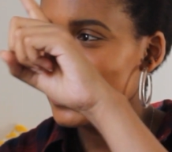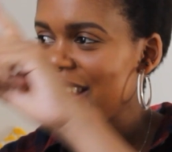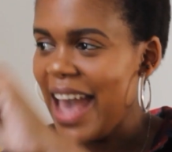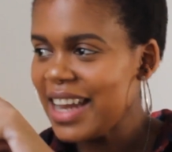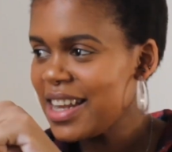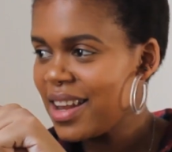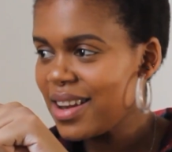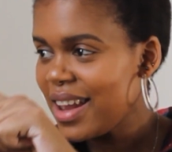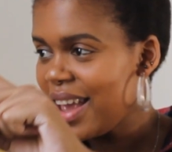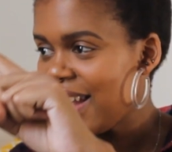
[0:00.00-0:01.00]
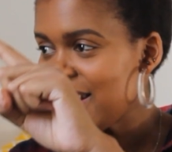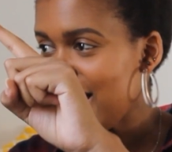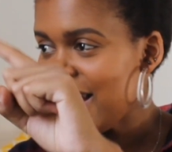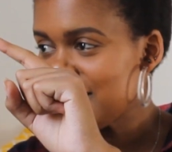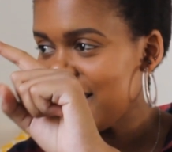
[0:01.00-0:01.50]
Canon
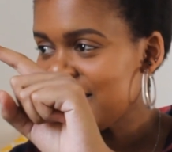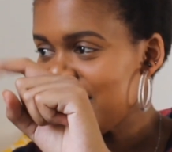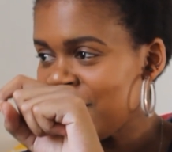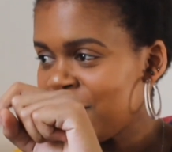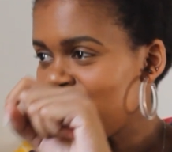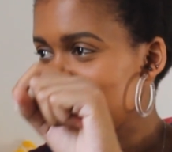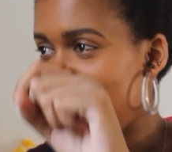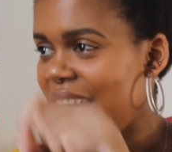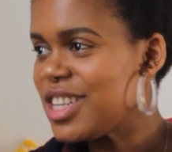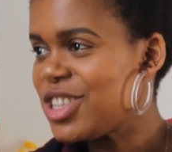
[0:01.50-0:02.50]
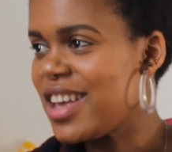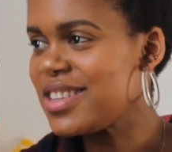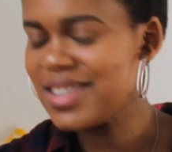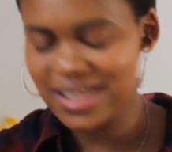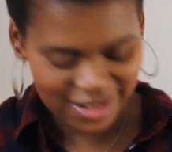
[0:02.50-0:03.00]

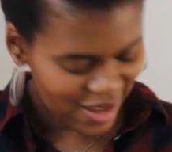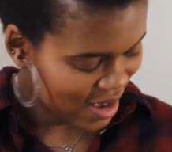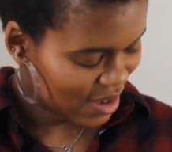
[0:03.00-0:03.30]
SX740HS.